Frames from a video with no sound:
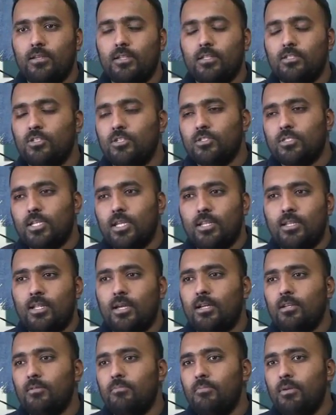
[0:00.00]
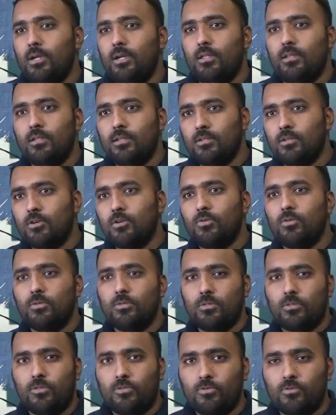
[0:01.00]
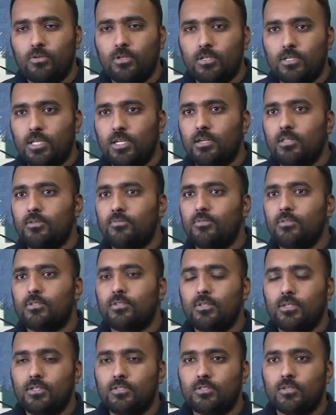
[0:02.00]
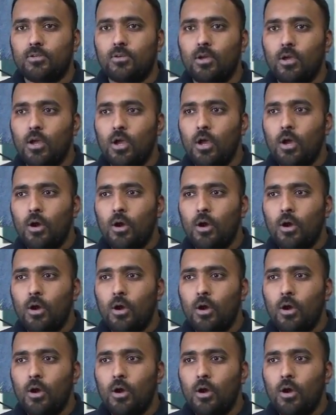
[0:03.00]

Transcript: than just getting out of bed and going through your daily routine. So